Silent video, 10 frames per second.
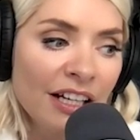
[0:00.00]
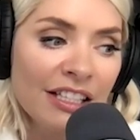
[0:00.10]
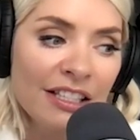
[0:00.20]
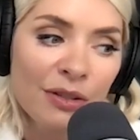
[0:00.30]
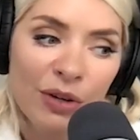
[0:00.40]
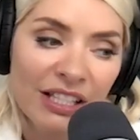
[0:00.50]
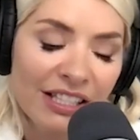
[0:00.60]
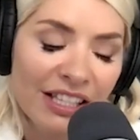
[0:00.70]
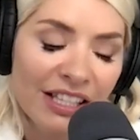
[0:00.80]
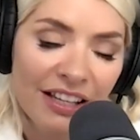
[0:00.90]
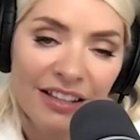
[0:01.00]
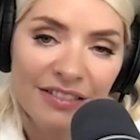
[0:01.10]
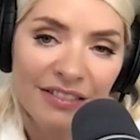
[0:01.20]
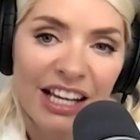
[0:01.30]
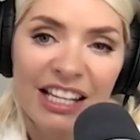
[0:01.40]
And it's not easy.
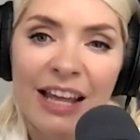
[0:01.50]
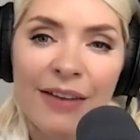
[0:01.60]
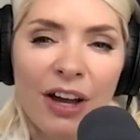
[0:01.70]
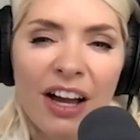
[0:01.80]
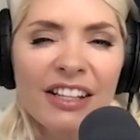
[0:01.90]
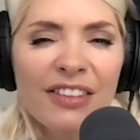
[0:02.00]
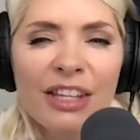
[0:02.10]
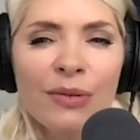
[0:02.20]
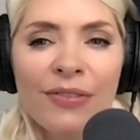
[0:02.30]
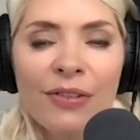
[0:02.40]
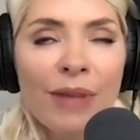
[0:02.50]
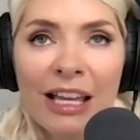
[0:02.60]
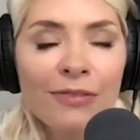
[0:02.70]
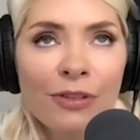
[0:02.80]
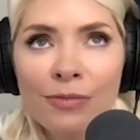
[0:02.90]
And I don't think you ever make
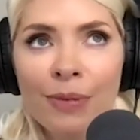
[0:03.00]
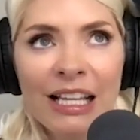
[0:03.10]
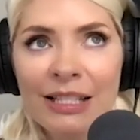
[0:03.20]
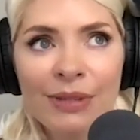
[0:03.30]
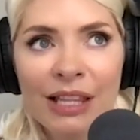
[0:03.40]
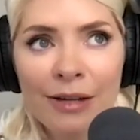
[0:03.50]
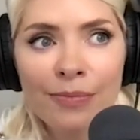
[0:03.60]
full peace with it,